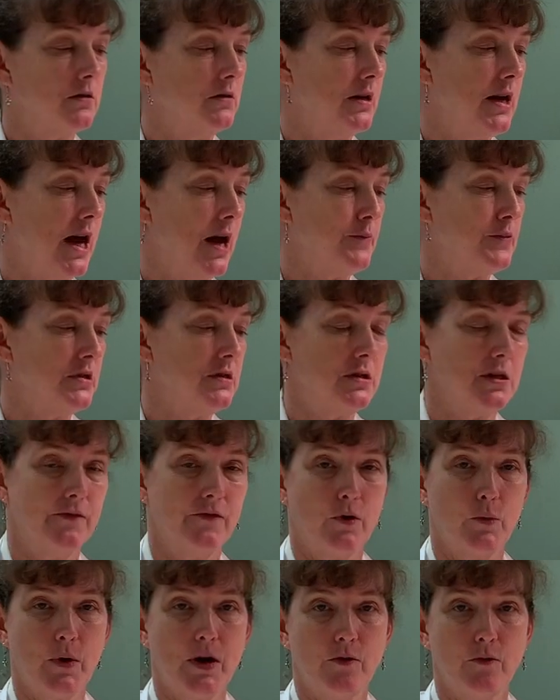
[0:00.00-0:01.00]
The absence of
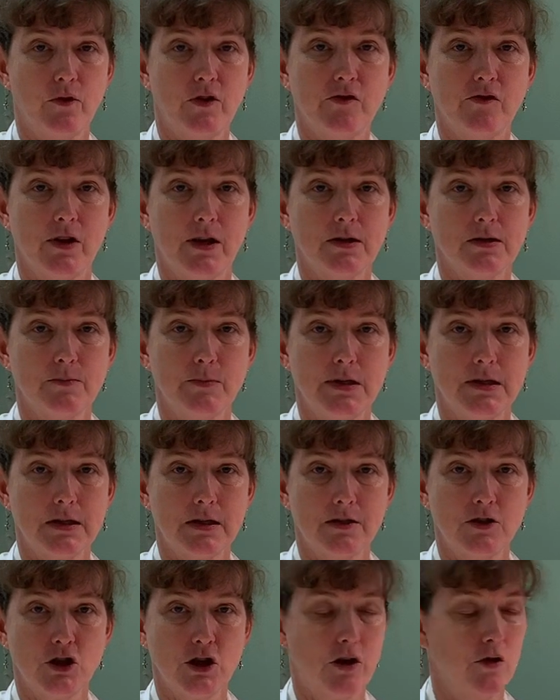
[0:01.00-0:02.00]
a red reflex means
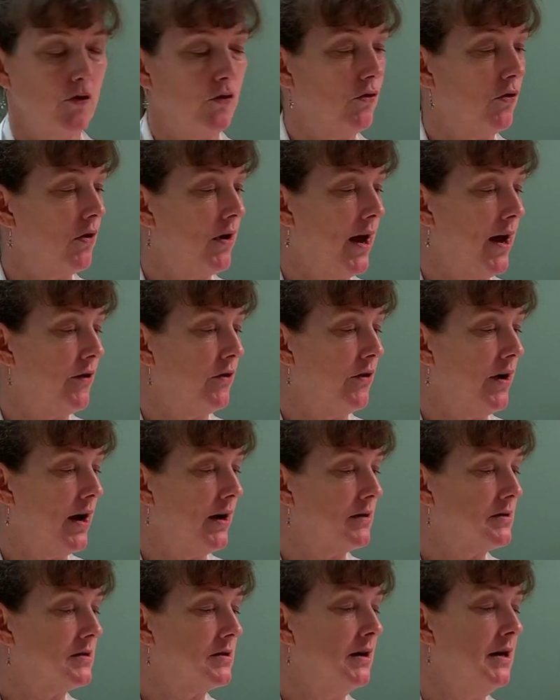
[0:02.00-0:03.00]
congenital
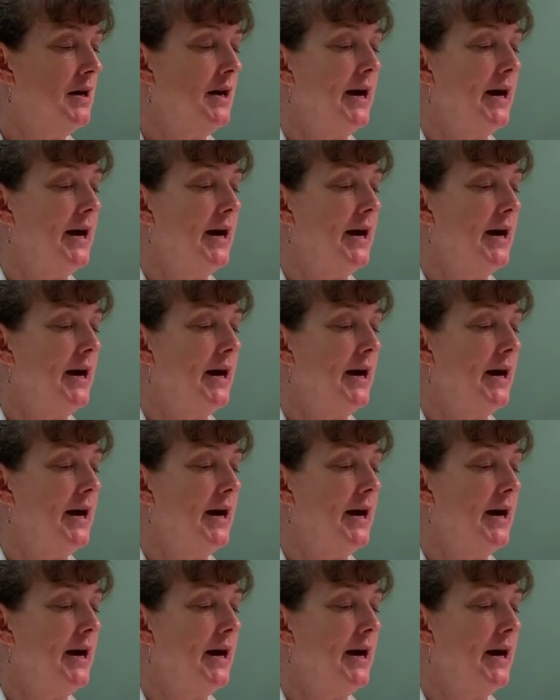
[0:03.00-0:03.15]
cataracts.